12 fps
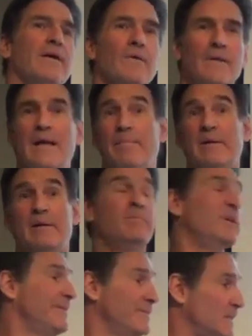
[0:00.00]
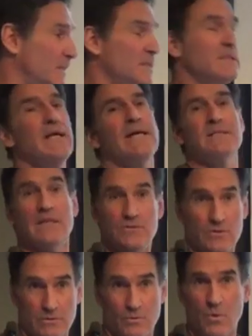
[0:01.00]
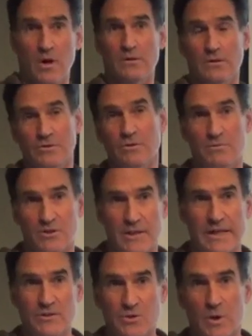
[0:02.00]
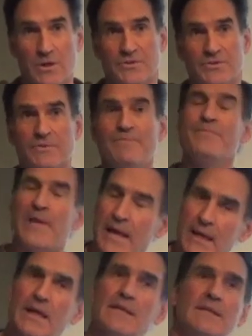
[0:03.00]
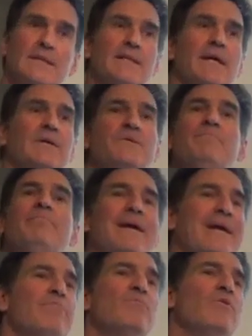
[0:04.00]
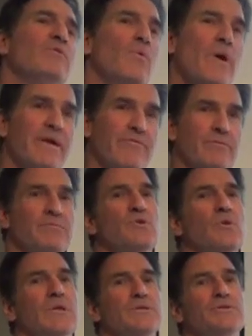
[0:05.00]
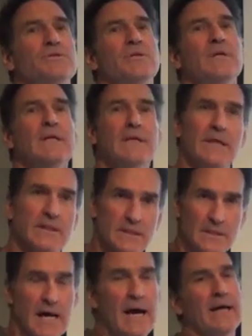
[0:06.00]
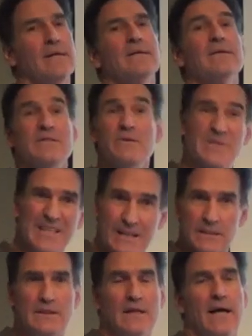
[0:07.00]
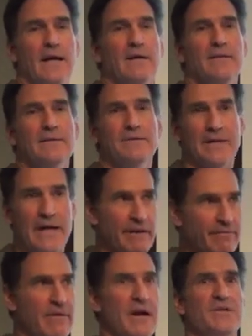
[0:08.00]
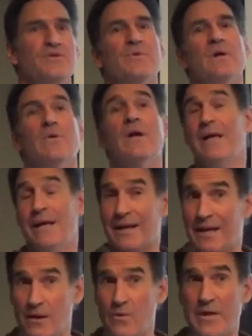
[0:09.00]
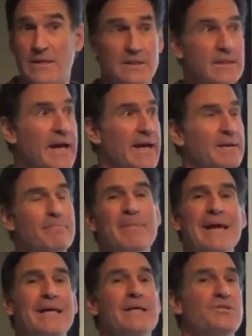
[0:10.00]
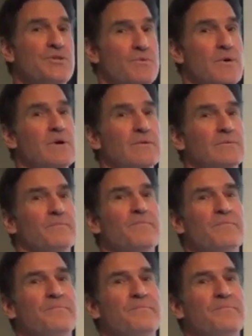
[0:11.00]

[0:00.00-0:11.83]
You know, a lot of people, even to this day, say your work looks so much like George's. Yes, it does, but I've moved away from George, his style, because it was his style you got to find your own. And I always say, make it your own.